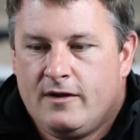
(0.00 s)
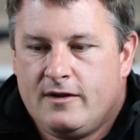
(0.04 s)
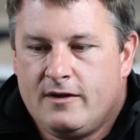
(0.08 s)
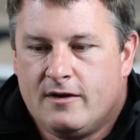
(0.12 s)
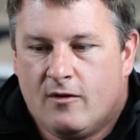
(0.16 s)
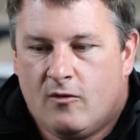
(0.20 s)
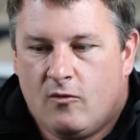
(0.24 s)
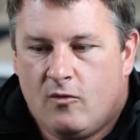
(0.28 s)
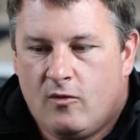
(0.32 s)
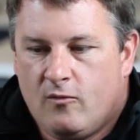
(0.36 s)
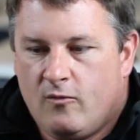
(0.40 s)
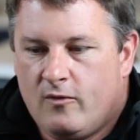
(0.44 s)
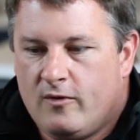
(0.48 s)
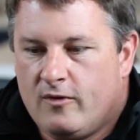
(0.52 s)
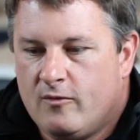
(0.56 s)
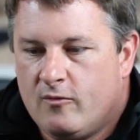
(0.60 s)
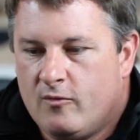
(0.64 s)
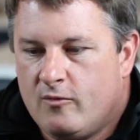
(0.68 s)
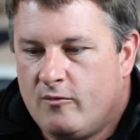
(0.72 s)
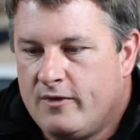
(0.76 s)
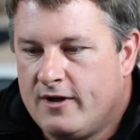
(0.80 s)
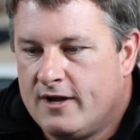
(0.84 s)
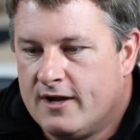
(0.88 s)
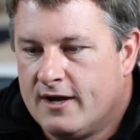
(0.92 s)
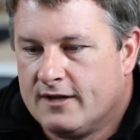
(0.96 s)
when we
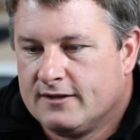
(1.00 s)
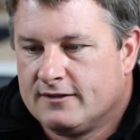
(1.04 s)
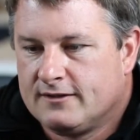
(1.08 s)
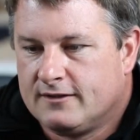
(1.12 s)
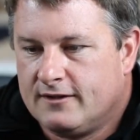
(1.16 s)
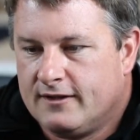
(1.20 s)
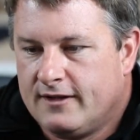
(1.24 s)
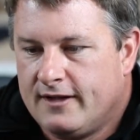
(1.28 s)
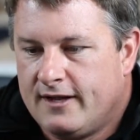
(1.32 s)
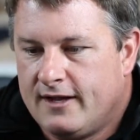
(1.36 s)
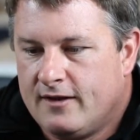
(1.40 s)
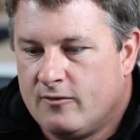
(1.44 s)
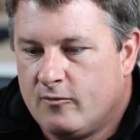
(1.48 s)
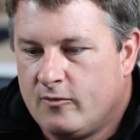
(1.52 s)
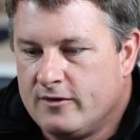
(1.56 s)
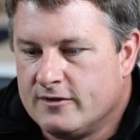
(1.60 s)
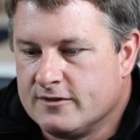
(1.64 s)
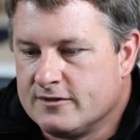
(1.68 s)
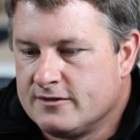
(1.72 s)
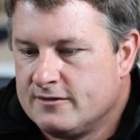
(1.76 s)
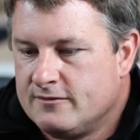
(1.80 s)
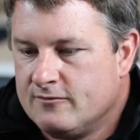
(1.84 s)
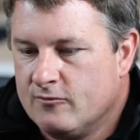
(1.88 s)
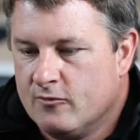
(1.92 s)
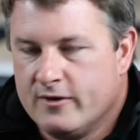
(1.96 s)
got the land, we
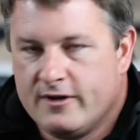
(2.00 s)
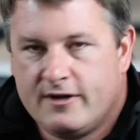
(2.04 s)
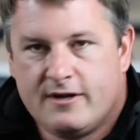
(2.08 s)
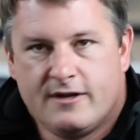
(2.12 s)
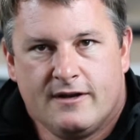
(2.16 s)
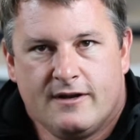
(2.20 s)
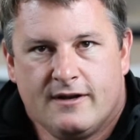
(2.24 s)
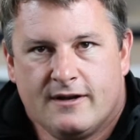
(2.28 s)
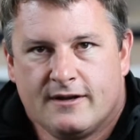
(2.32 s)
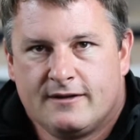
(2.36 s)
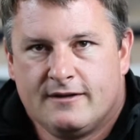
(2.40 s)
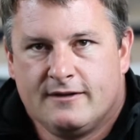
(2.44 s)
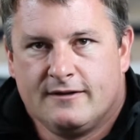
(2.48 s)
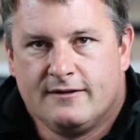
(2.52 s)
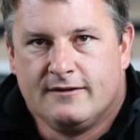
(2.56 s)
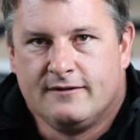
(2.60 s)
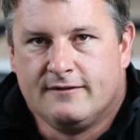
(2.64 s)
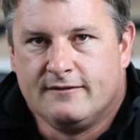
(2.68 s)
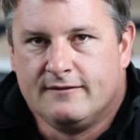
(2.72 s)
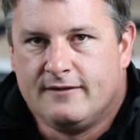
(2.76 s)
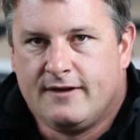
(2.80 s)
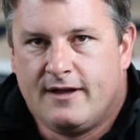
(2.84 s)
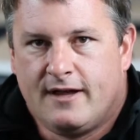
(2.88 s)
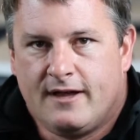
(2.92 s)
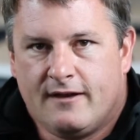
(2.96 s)
just reconnected,
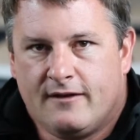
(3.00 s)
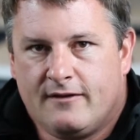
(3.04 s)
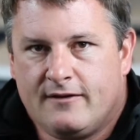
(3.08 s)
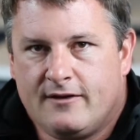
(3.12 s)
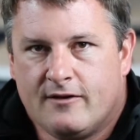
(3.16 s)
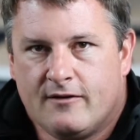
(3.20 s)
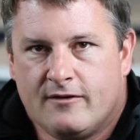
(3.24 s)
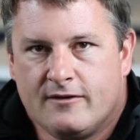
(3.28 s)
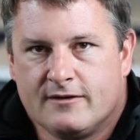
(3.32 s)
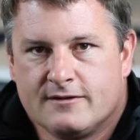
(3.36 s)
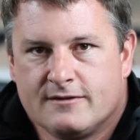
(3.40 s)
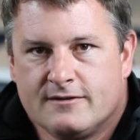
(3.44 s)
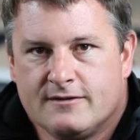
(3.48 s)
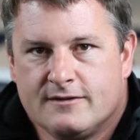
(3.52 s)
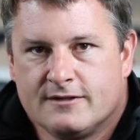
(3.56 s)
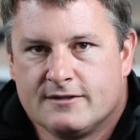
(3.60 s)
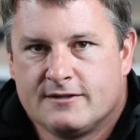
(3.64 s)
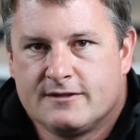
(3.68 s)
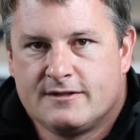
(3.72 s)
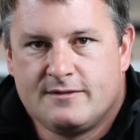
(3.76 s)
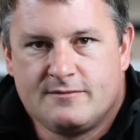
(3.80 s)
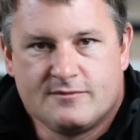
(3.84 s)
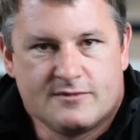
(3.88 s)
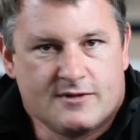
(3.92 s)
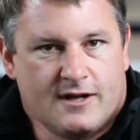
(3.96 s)
and this
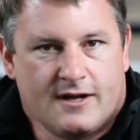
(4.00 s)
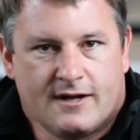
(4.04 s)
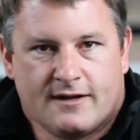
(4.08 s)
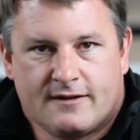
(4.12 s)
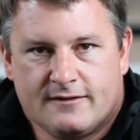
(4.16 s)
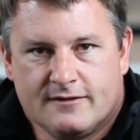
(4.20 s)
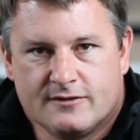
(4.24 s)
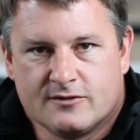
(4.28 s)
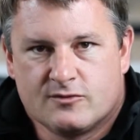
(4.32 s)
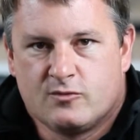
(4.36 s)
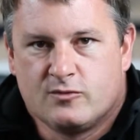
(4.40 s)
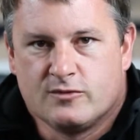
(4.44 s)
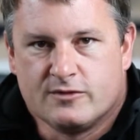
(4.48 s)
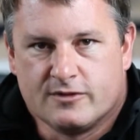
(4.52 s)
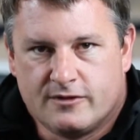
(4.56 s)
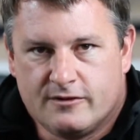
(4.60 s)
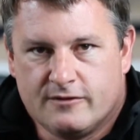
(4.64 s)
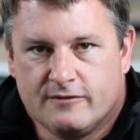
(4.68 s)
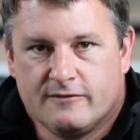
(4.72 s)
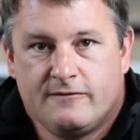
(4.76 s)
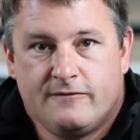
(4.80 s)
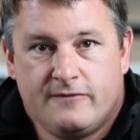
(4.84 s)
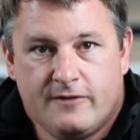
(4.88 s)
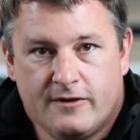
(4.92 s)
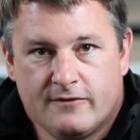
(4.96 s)
seems like this was a
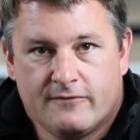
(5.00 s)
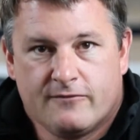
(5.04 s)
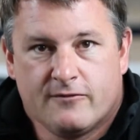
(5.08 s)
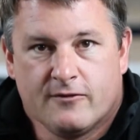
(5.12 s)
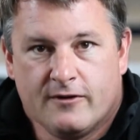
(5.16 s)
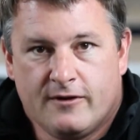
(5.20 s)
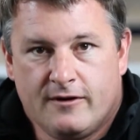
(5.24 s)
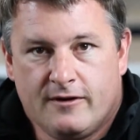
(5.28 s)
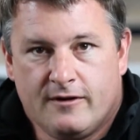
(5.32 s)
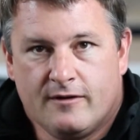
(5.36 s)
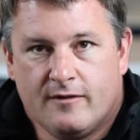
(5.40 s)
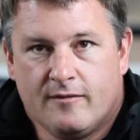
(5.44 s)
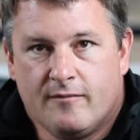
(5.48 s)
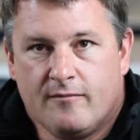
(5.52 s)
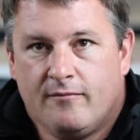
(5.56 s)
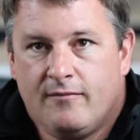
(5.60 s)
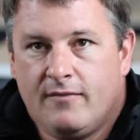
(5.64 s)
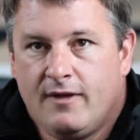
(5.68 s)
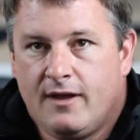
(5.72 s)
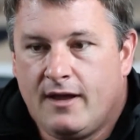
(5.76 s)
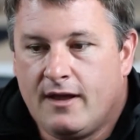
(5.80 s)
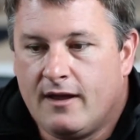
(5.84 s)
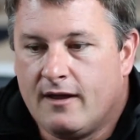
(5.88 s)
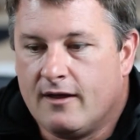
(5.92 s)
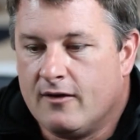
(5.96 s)
good fit for him,
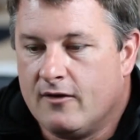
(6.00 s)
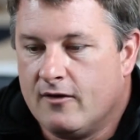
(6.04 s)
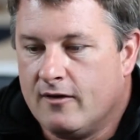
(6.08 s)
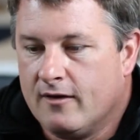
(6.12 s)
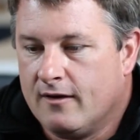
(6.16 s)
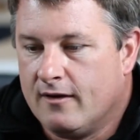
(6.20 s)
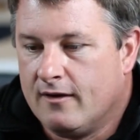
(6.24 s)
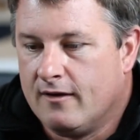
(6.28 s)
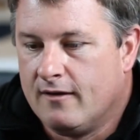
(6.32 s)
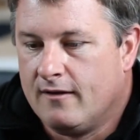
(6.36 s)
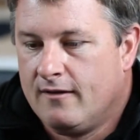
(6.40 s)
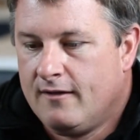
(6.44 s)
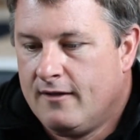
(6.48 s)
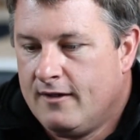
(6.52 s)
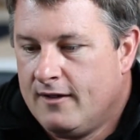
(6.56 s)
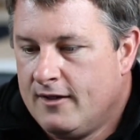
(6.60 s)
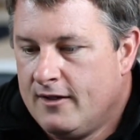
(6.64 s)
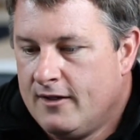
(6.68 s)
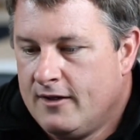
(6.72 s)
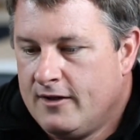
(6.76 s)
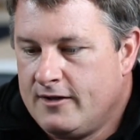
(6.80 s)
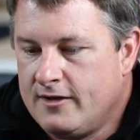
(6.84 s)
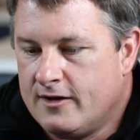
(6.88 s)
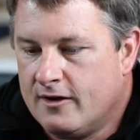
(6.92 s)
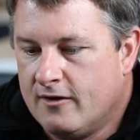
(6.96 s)

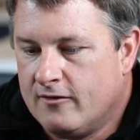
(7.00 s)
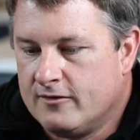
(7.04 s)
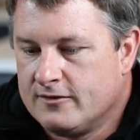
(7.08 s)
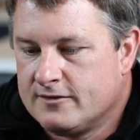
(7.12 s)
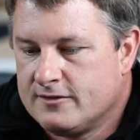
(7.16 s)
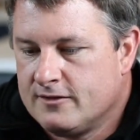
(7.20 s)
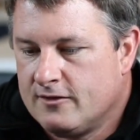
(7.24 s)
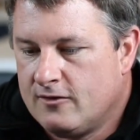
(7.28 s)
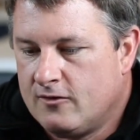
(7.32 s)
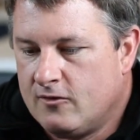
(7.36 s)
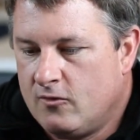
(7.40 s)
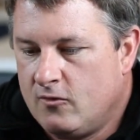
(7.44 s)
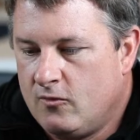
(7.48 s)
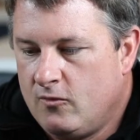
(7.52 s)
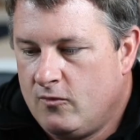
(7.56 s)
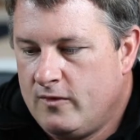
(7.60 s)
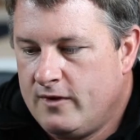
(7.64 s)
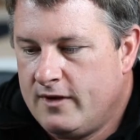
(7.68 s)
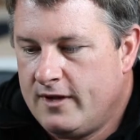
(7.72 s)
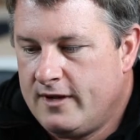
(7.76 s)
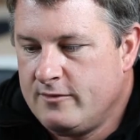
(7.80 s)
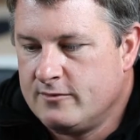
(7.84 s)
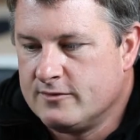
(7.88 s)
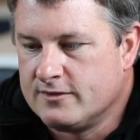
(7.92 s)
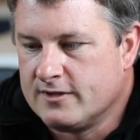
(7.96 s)
and so
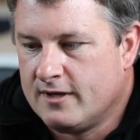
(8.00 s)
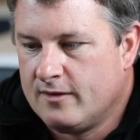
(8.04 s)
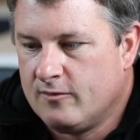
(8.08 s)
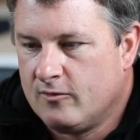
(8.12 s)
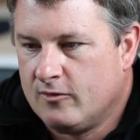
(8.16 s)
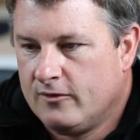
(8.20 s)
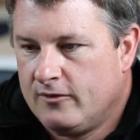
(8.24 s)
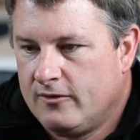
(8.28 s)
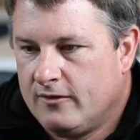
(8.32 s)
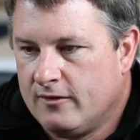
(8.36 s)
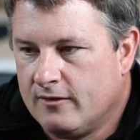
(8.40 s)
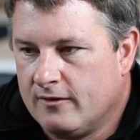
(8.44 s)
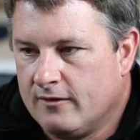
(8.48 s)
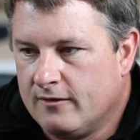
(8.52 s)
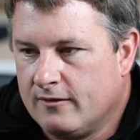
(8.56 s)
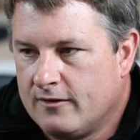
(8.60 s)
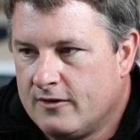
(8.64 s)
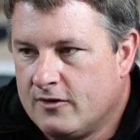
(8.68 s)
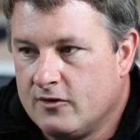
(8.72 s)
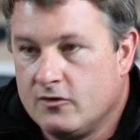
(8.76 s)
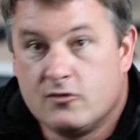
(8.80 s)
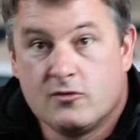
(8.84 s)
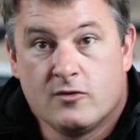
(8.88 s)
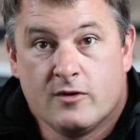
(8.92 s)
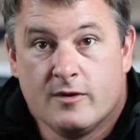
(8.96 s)
he was able to
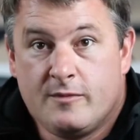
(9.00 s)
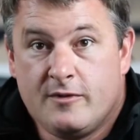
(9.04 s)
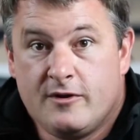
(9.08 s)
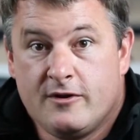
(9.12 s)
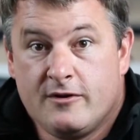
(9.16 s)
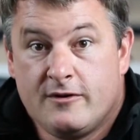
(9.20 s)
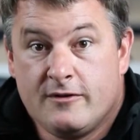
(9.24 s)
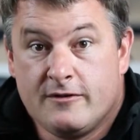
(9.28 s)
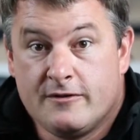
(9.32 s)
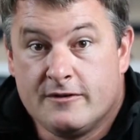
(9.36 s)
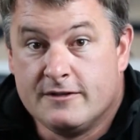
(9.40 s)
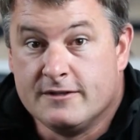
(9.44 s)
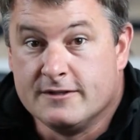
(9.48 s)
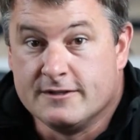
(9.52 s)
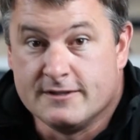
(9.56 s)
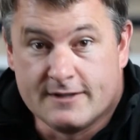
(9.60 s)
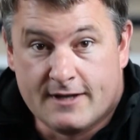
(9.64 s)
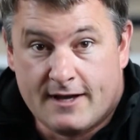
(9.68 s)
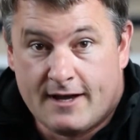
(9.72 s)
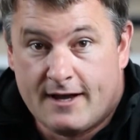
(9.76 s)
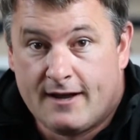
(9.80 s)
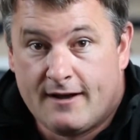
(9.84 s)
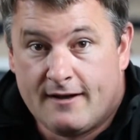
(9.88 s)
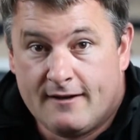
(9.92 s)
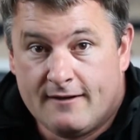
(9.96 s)
contribute to the
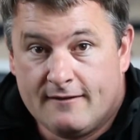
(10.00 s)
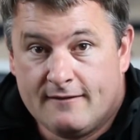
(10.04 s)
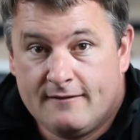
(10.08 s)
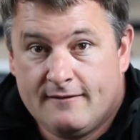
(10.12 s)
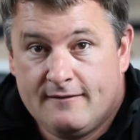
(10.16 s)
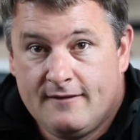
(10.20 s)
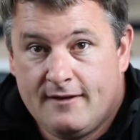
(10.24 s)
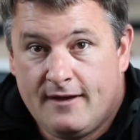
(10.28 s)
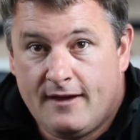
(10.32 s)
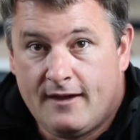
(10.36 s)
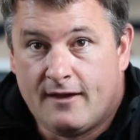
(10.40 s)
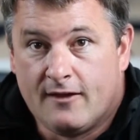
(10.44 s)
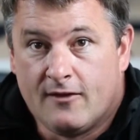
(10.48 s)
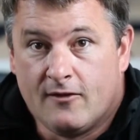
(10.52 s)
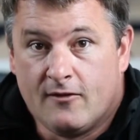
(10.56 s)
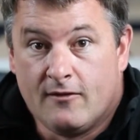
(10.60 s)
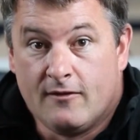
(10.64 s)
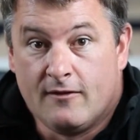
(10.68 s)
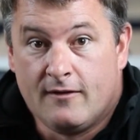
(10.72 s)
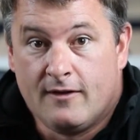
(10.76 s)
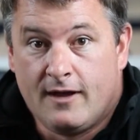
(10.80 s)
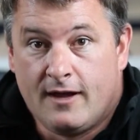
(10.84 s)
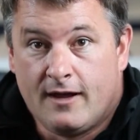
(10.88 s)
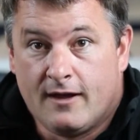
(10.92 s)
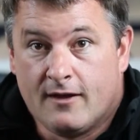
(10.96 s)
design
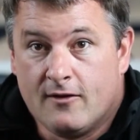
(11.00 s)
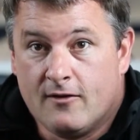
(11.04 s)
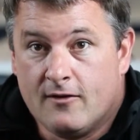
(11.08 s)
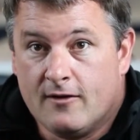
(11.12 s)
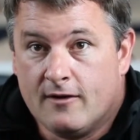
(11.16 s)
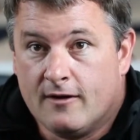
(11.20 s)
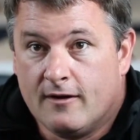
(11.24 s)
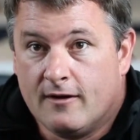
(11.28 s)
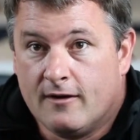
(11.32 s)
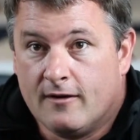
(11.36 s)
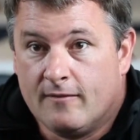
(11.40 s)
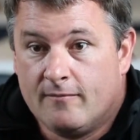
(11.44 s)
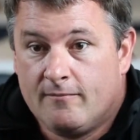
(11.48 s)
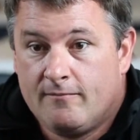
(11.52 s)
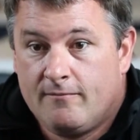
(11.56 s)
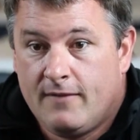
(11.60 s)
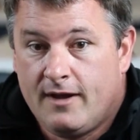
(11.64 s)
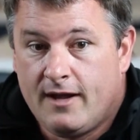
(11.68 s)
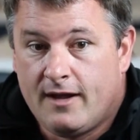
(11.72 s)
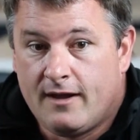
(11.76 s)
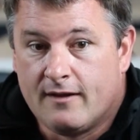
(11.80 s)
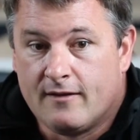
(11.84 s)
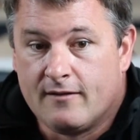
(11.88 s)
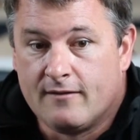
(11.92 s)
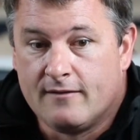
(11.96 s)

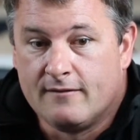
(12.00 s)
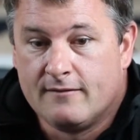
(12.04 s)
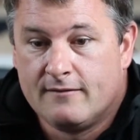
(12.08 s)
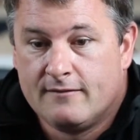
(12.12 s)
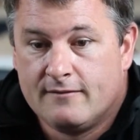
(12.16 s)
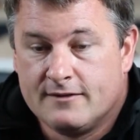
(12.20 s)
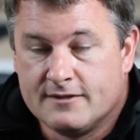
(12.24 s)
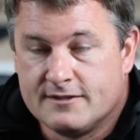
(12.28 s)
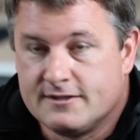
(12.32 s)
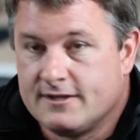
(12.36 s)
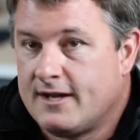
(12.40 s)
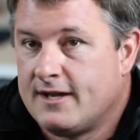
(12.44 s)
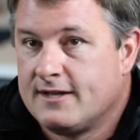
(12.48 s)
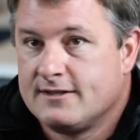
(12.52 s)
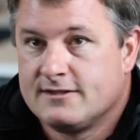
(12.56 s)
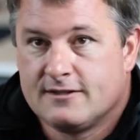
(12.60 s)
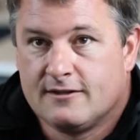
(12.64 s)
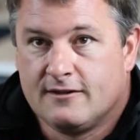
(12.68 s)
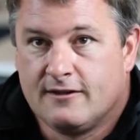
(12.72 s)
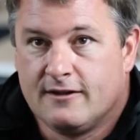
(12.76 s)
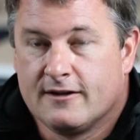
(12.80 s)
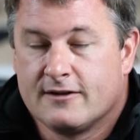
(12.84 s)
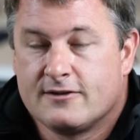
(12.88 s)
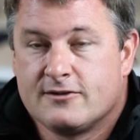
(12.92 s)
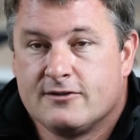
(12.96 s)
and design
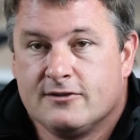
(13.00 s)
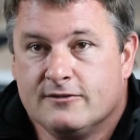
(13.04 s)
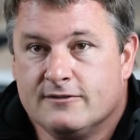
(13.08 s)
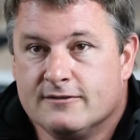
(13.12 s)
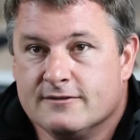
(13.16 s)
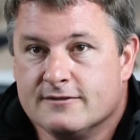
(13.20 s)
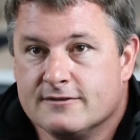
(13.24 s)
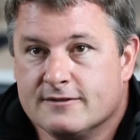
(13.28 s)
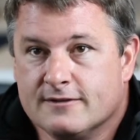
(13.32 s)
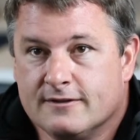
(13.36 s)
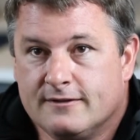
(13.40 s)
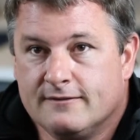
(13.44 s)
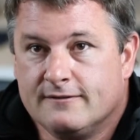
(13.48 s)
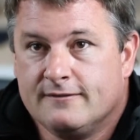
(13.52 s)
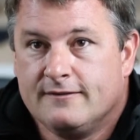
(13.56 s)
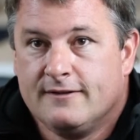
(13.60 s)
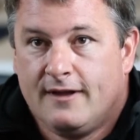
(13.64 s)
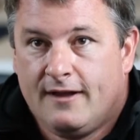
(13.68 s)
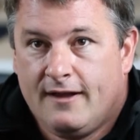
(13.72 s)
selections